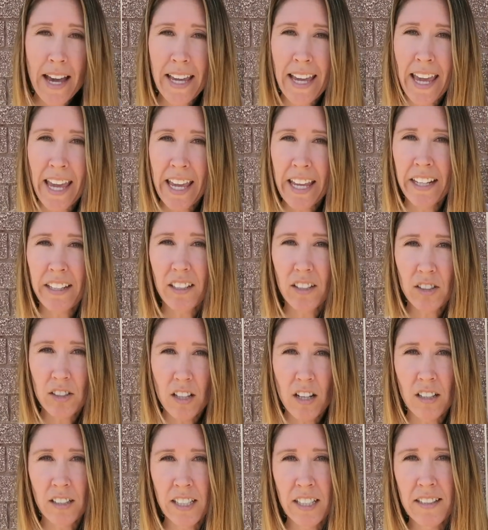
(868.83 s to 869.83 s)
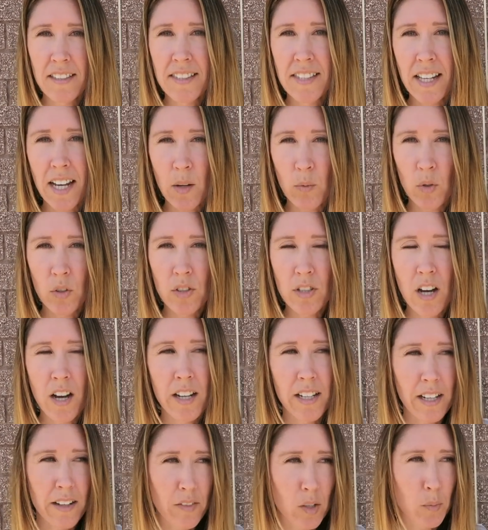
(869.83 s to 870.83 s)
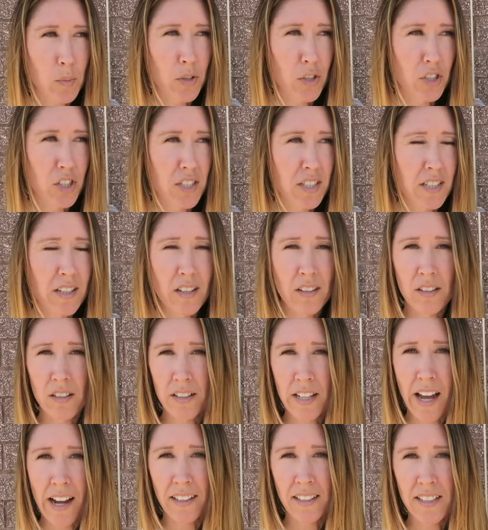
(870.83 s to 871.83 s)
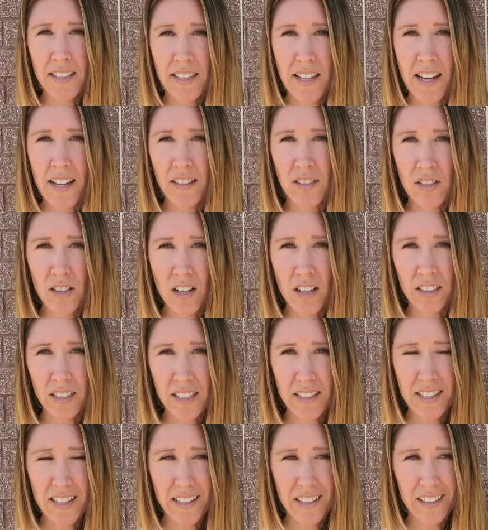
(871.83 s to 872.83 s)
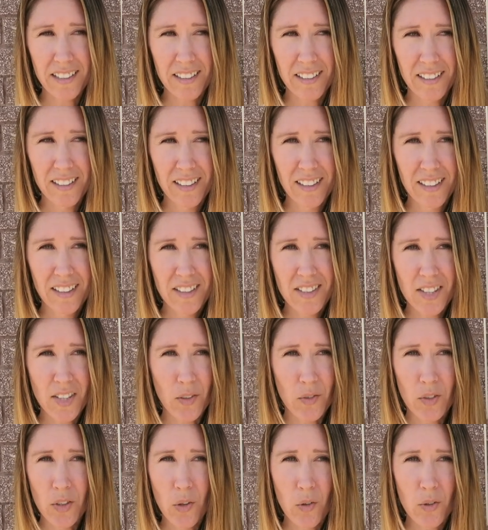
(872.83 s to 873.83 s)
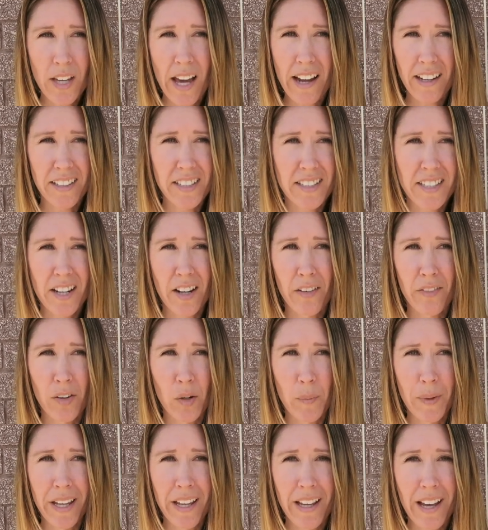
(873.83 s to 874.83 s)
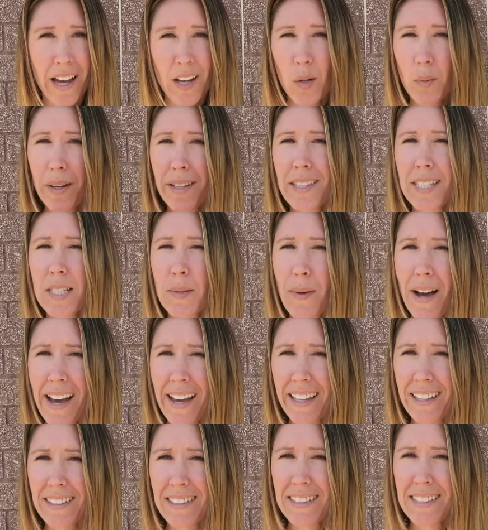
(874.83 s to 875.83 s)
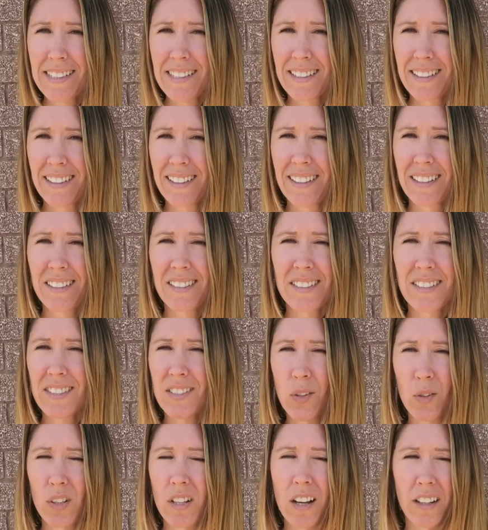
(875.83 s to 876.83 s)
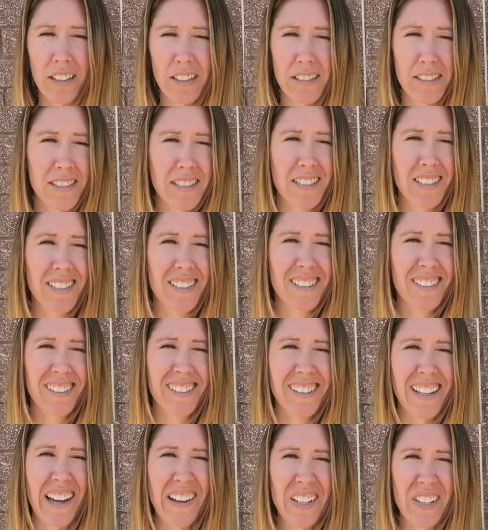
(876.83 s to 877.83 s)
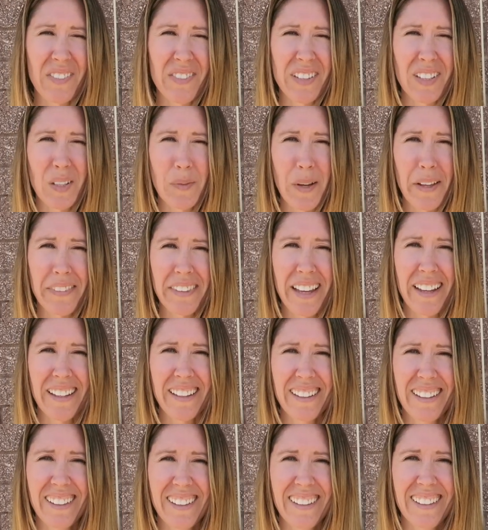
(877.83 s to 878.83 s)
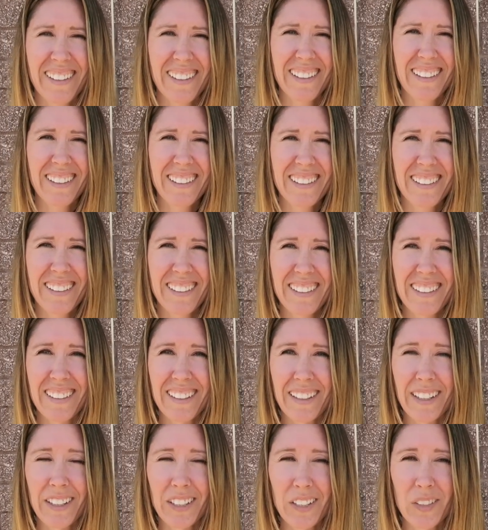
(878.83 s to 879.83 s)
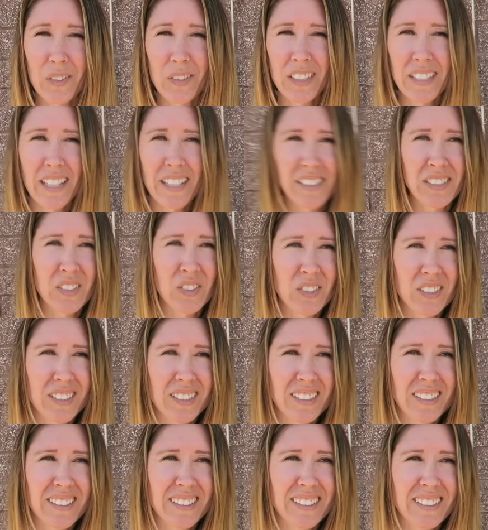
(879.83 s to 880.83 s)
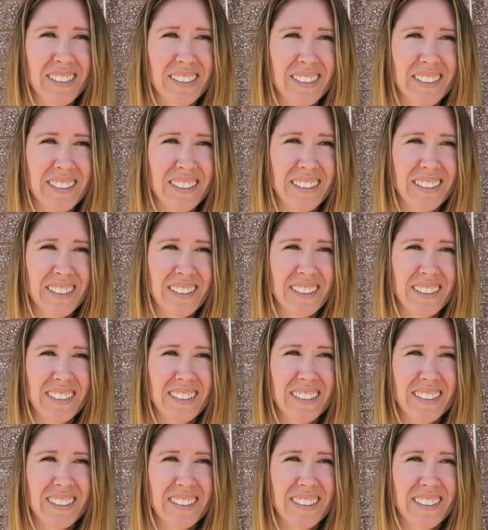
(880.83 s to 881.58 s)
I hate glochids, and I will not ever purchase another cactus that has glochids in it. So no cactus hair for me. I don't mind the spines, just no glochids. How do you feel about that? Are you good with that too? Yeah.